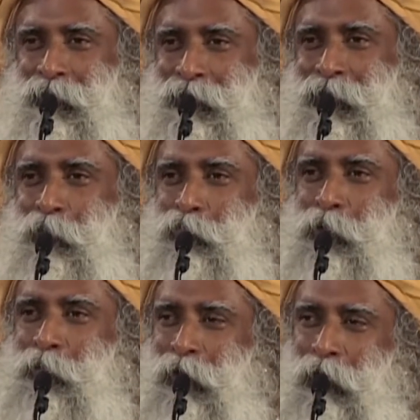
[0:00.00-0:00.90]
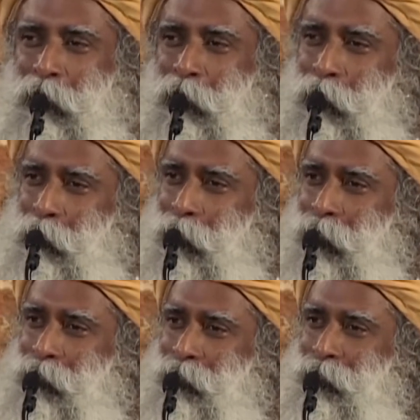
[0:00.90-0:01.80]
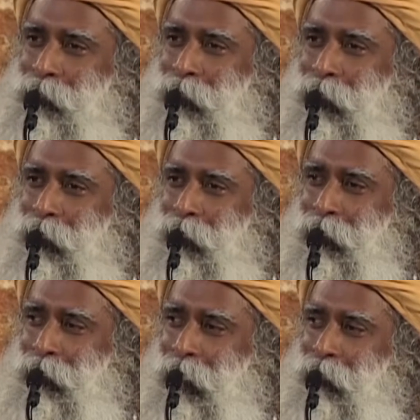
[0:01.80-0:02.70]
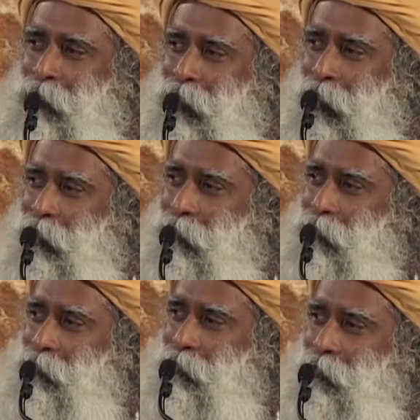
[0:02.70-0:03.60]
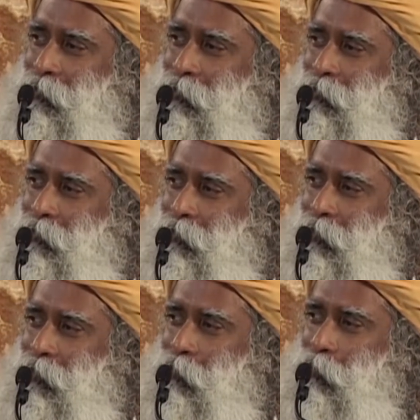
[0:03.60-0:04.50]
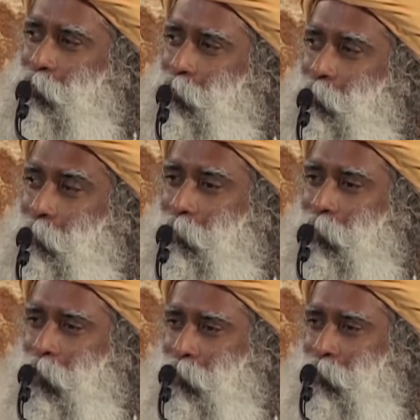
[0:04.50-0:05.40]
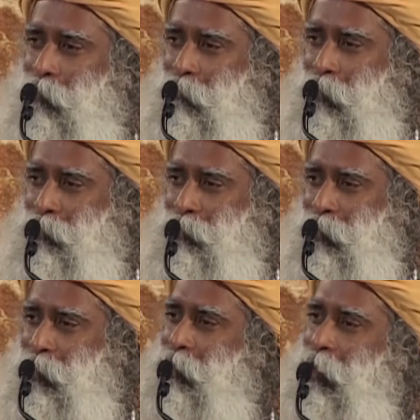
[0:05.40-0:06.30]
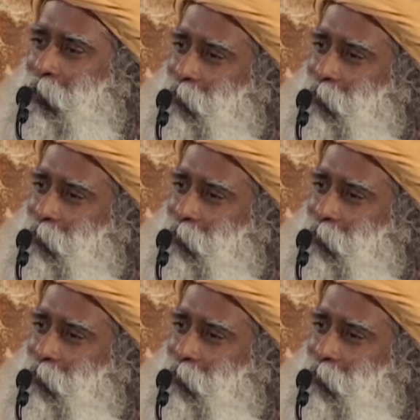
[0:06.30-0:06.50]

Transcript: Some people are overworked and they have ill health. Most people are underworked and they